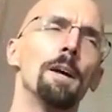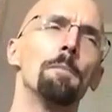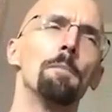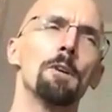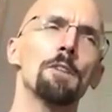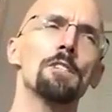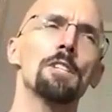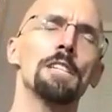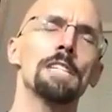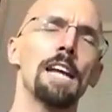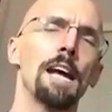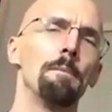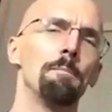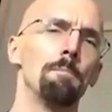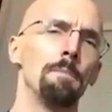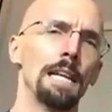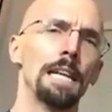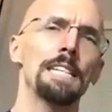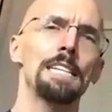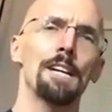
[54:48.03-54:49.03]
Most of the time,
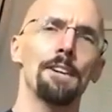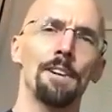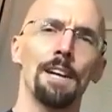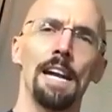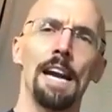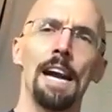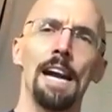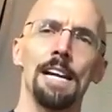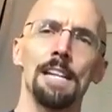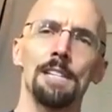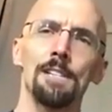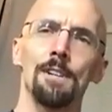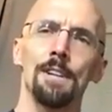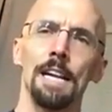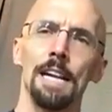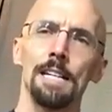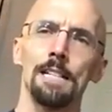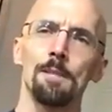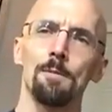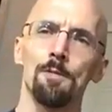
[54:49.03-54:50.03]
military guys who had
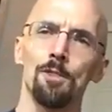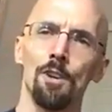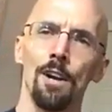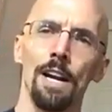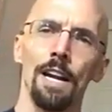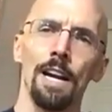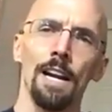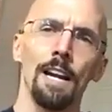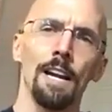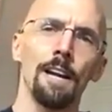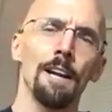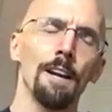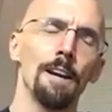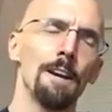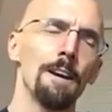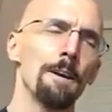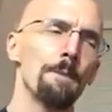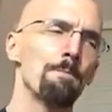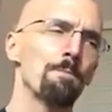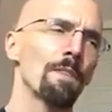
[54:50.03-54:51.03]
had some training.
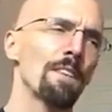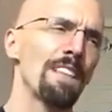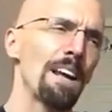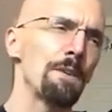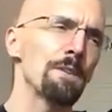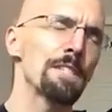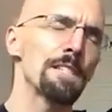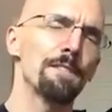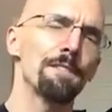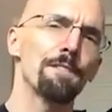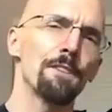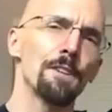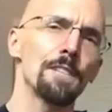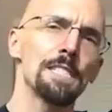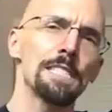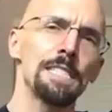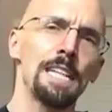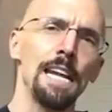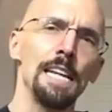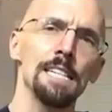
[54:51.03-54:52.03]
That was the
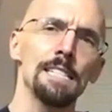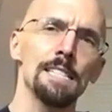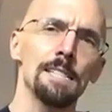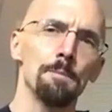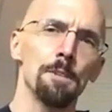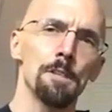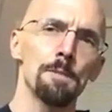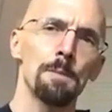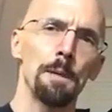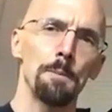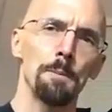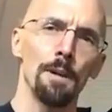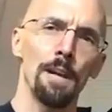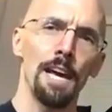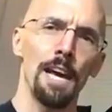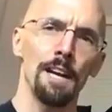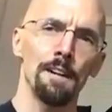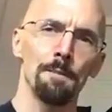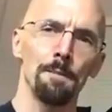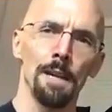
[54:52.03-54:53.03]
first taste that most people
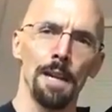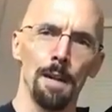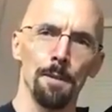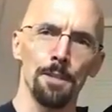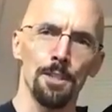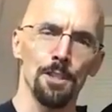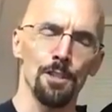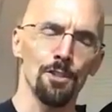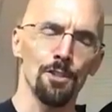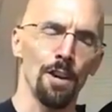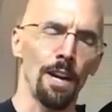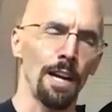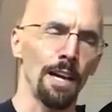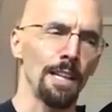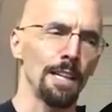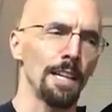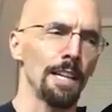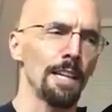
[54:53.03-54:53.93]
had of being able to train.